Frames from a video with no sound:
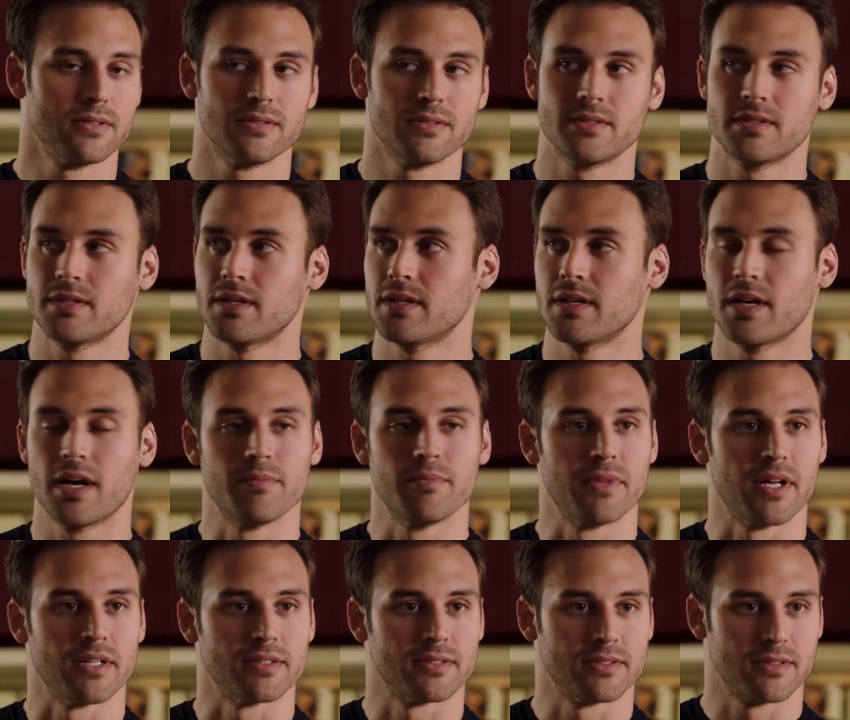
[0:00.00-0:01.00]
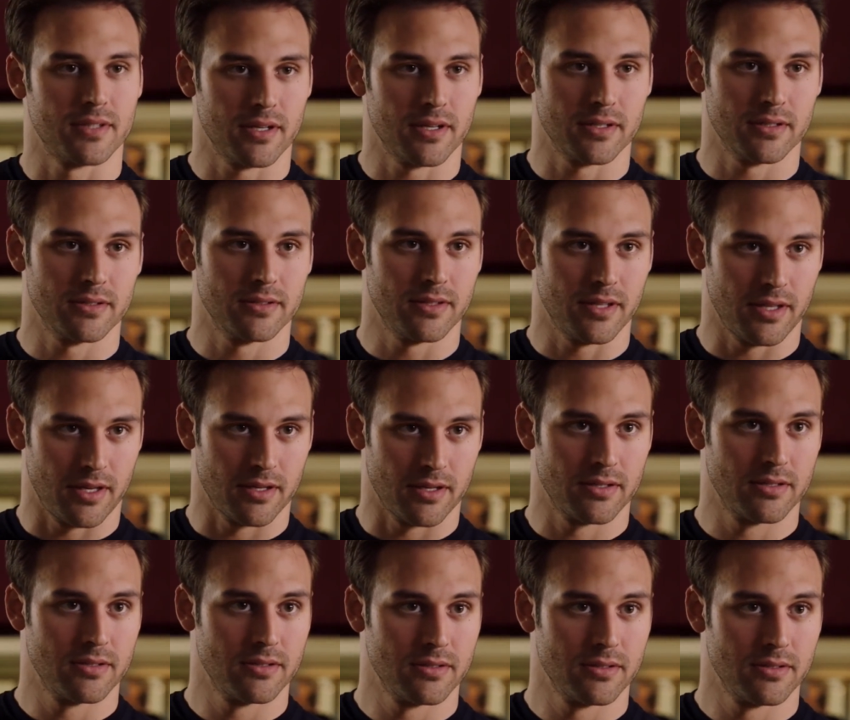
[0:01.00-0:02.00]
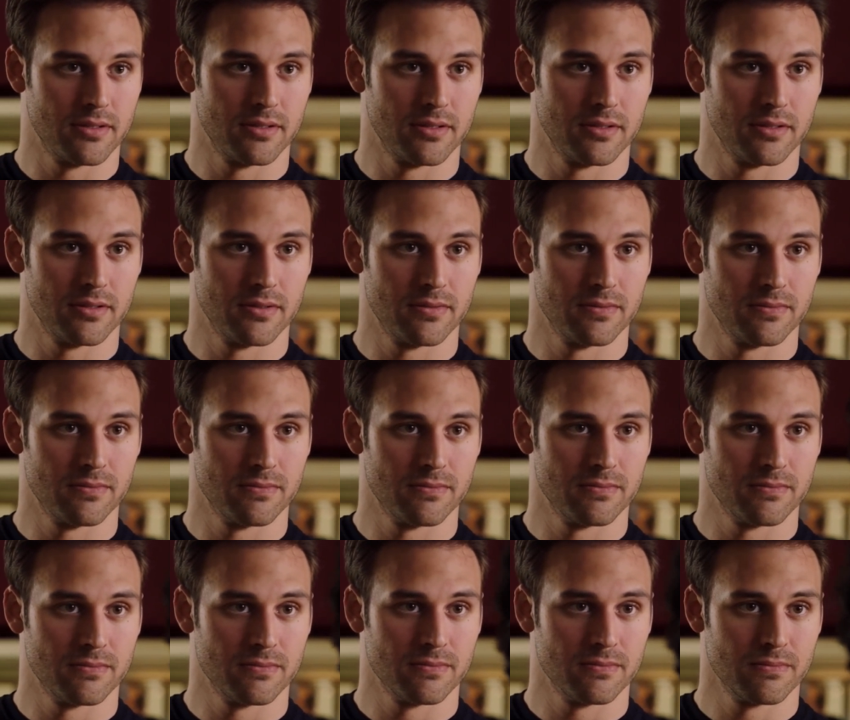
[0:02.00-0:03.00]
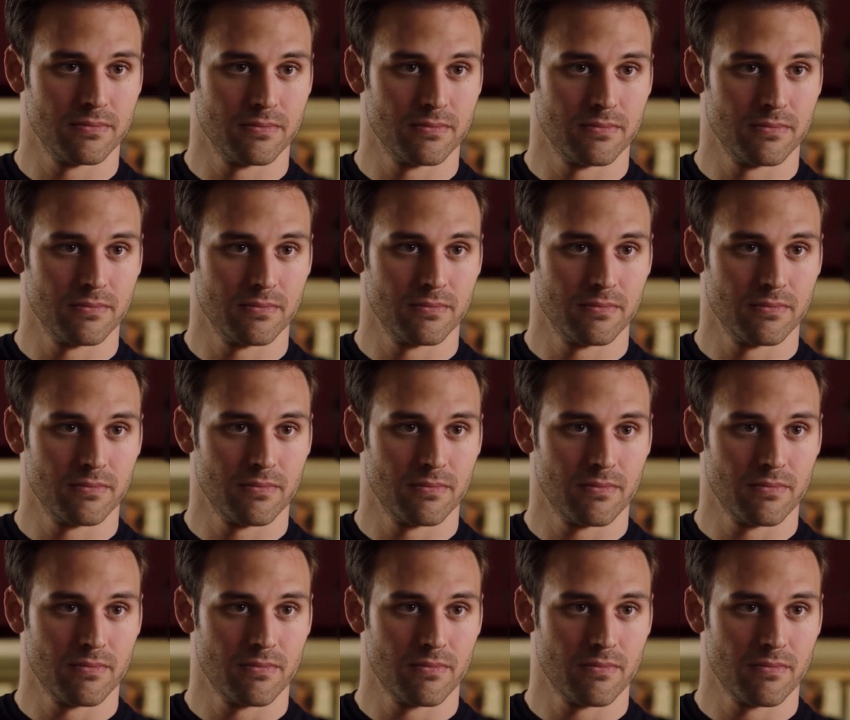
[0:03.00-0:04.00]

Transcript: of this. I'm not stuck, Tía. Yeah. Do you have to go back to work?